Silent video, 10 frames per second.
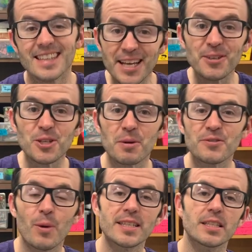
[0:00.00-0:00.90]
Thank you so much
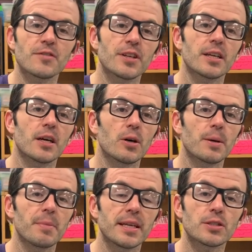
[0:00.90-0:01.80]
for watching this video.
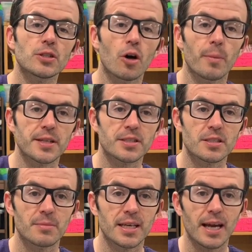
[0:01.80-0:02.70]
It means so much
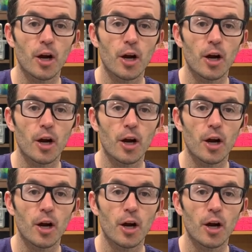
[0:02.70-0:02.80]
to me.